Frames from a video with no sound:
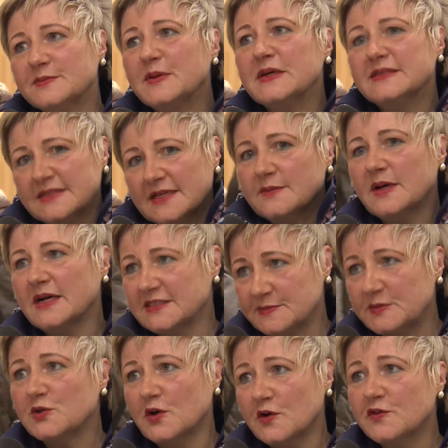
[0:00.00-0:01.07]
As a patient
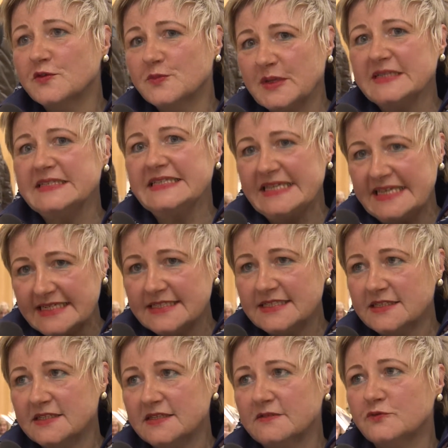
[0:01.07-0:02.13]
affected by this disease,
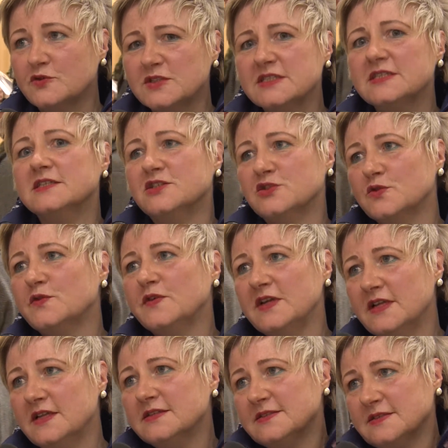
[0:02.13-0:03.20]
I already knew a
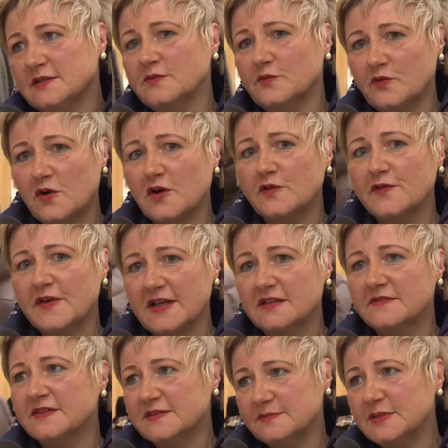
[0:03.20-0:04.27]
lot going into the
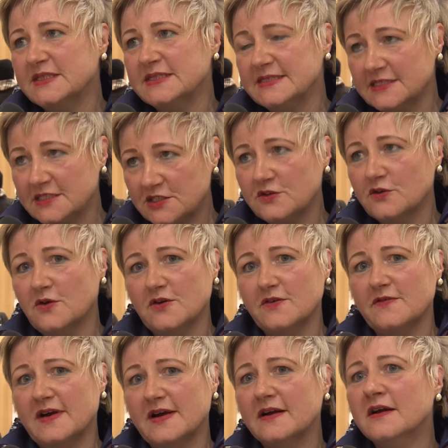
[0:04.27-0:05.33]
lecture, so a
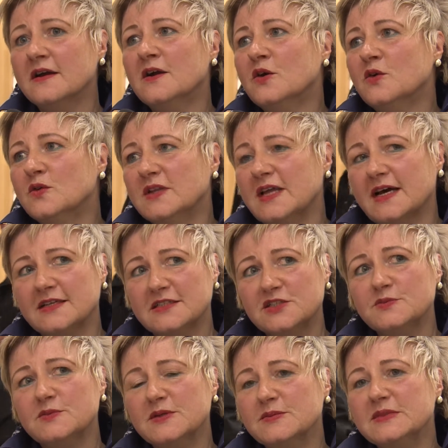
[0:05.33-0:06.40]
lot wasn't new to me.
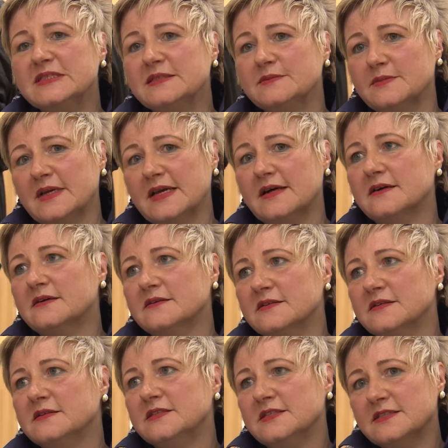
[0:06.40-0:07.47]
I was hoping
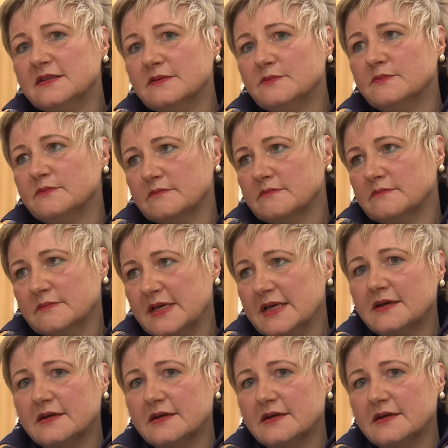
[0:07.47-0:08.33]
for more information.